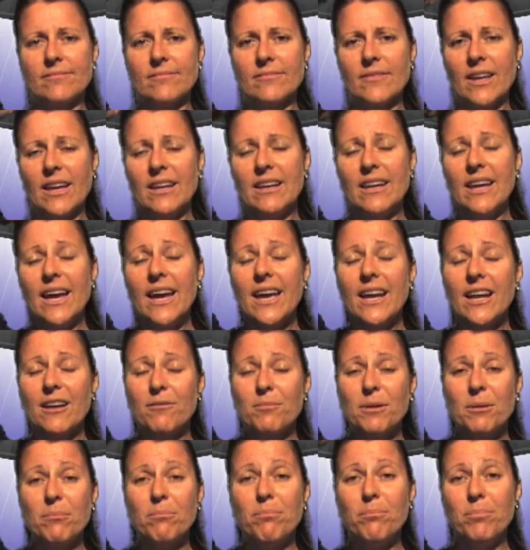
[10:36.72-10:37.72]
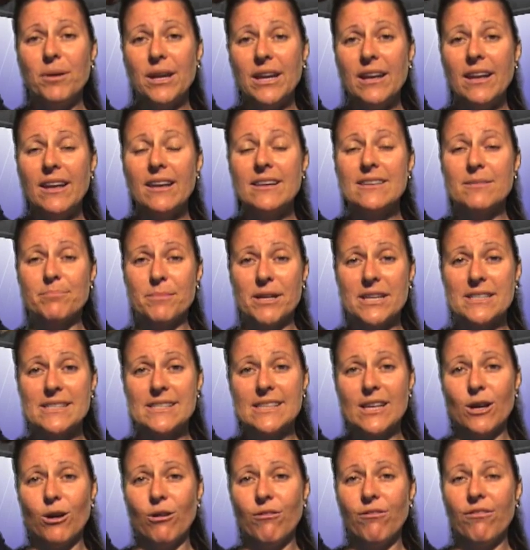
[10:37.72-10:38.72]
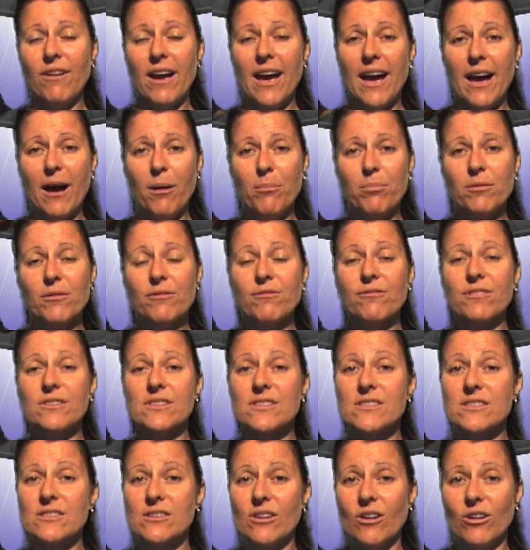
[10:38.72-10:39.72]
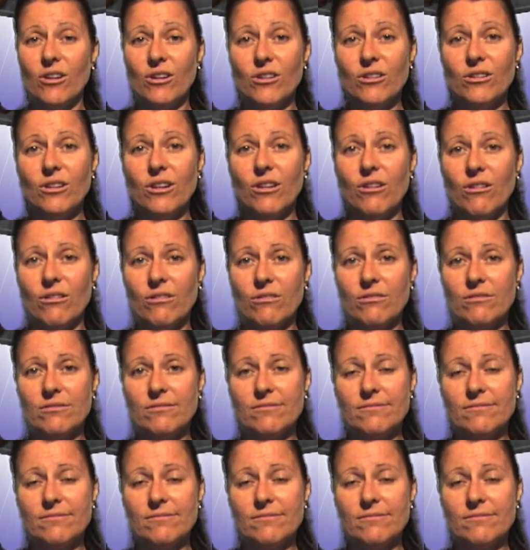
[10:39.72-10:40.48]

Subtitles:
And yet I've been beating myself up for so long.